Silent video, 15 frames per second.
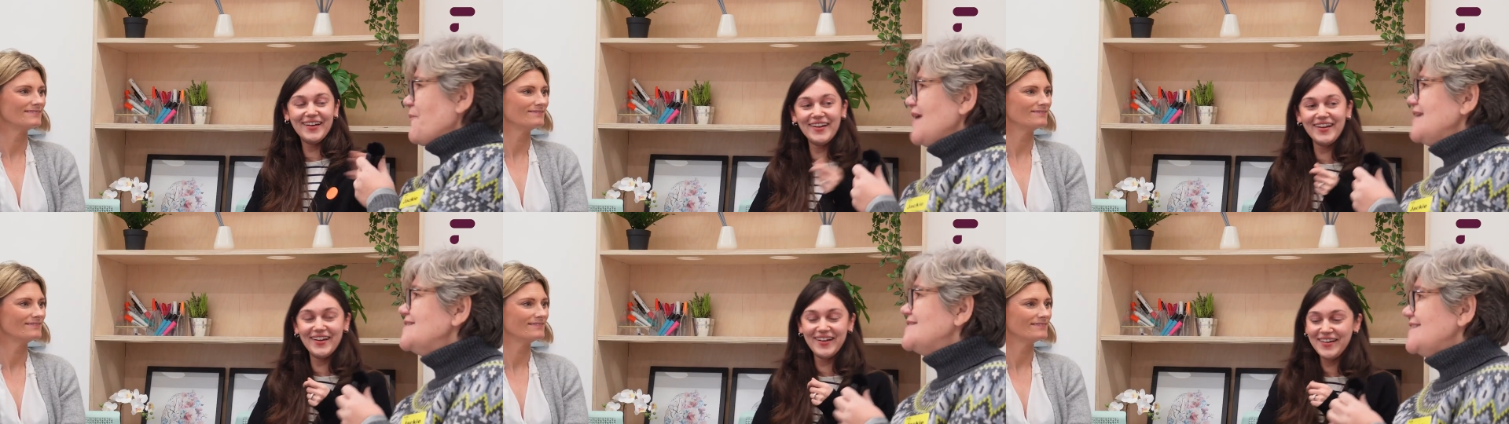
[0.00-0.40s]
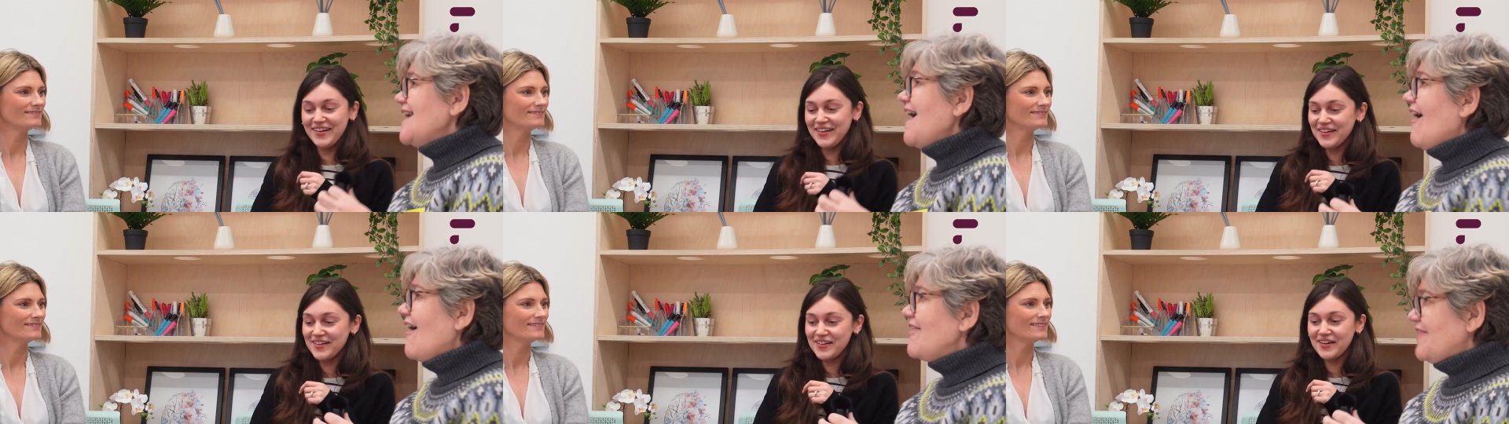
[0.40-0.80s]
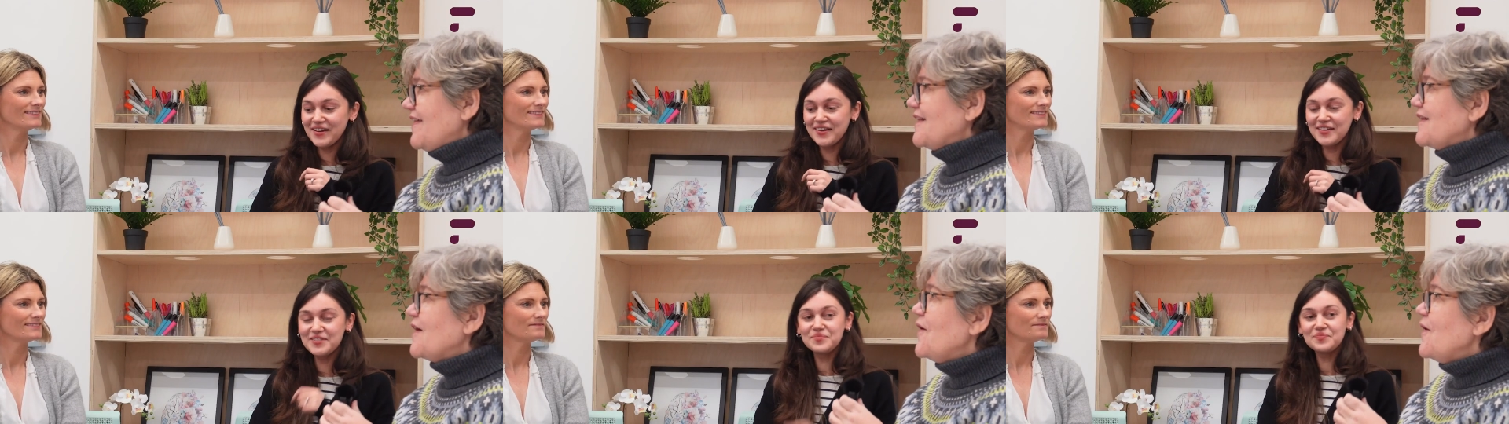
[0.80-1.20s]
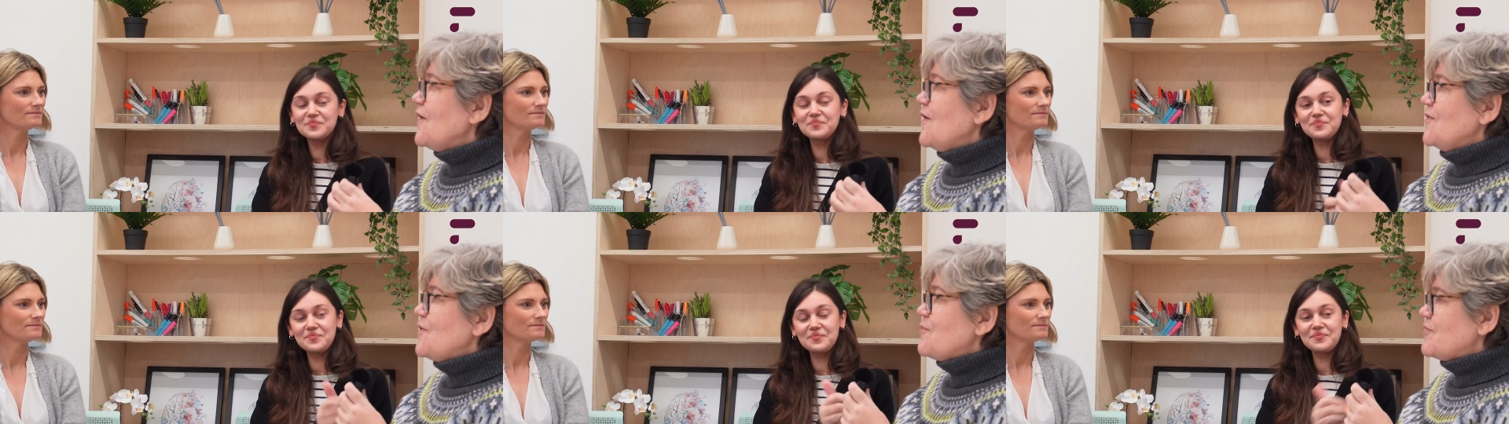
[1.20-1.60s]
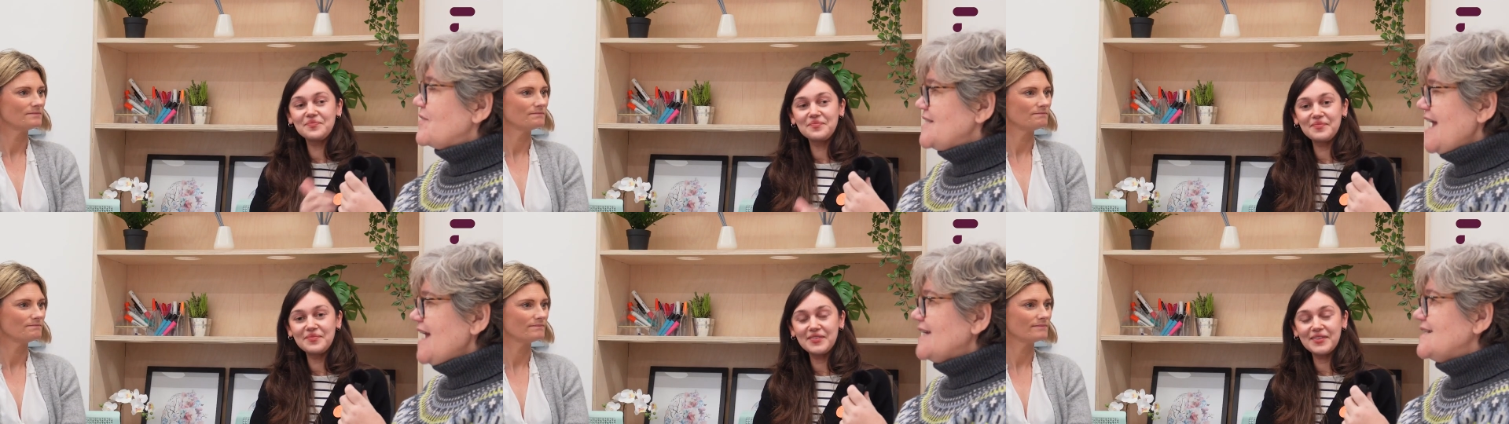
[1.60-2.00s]
Speaker 1: ways. Yeah, I think the
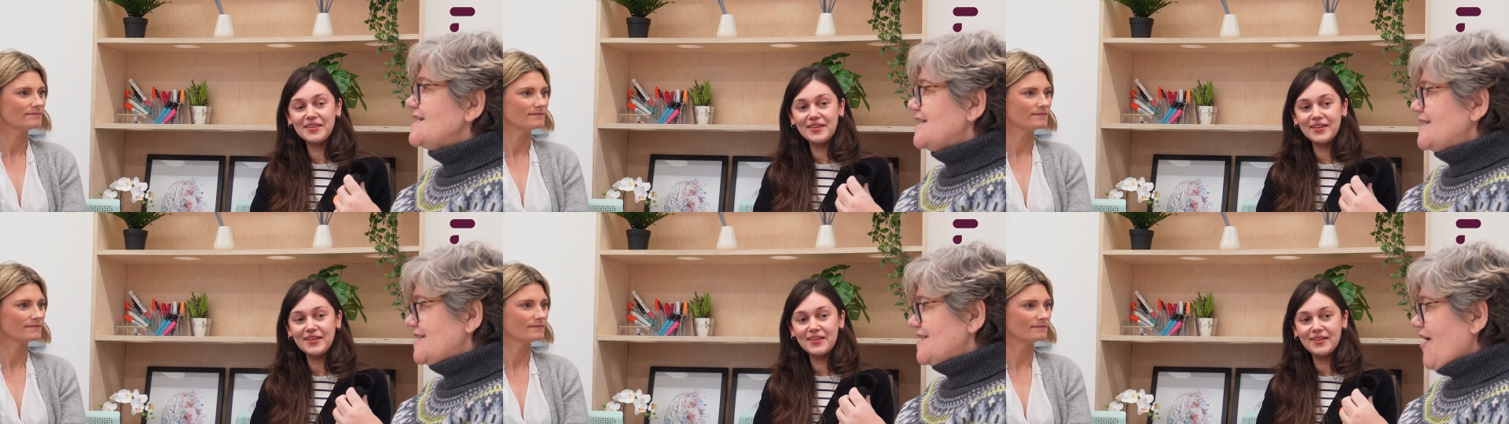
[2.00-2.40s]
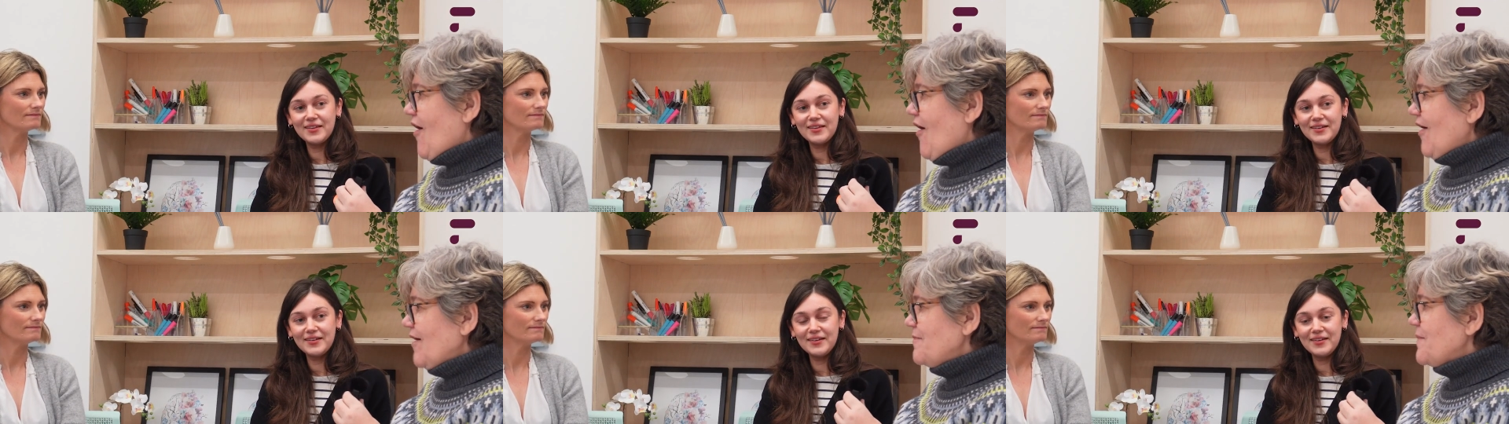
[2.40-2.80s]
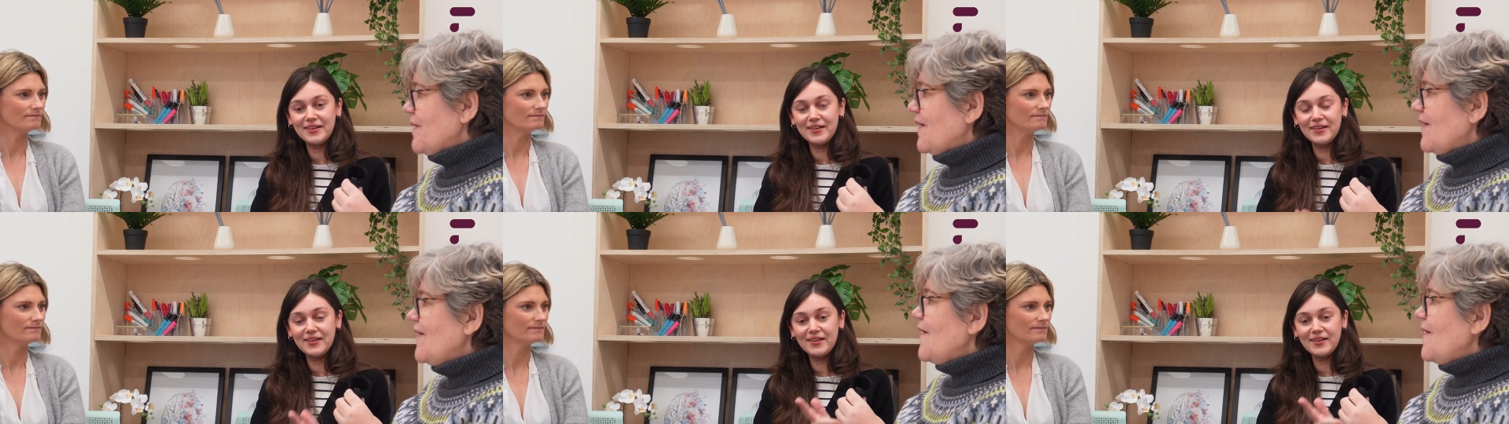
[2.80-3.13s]
protected time,